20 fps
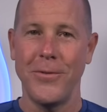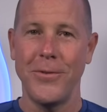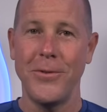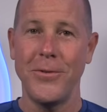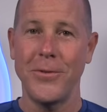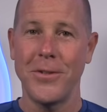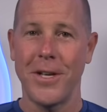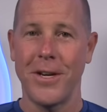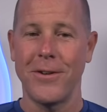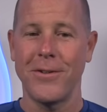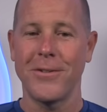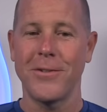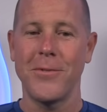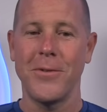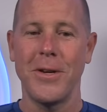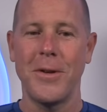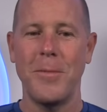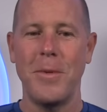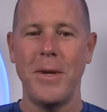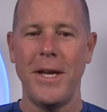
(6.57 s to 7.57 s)
newsletter is
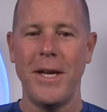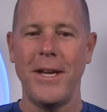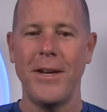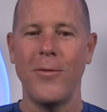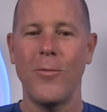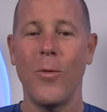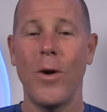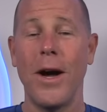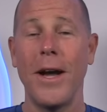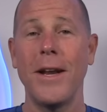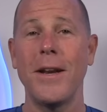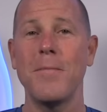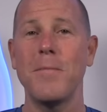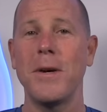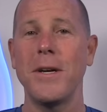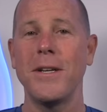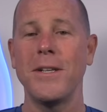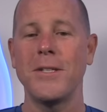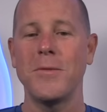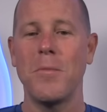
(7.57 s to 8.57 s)
going to be Why an
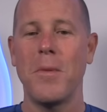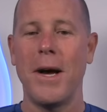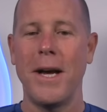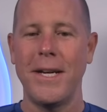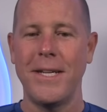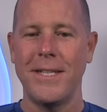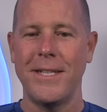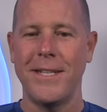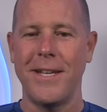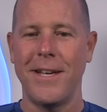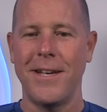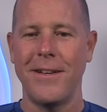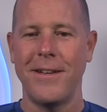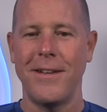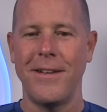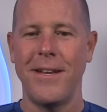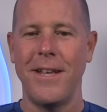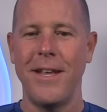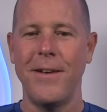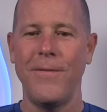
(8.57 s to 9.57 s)
Abundance Mindset
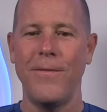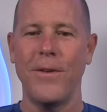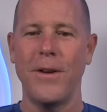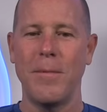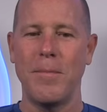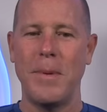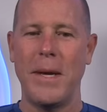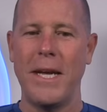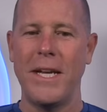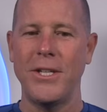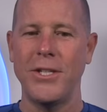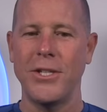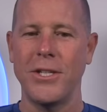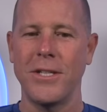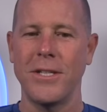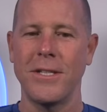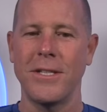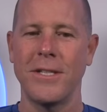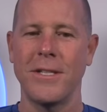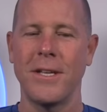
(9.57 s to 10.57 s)
and Infinite
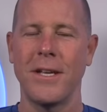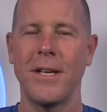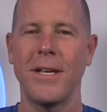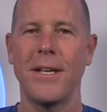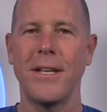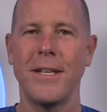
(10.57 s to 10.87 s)
Patience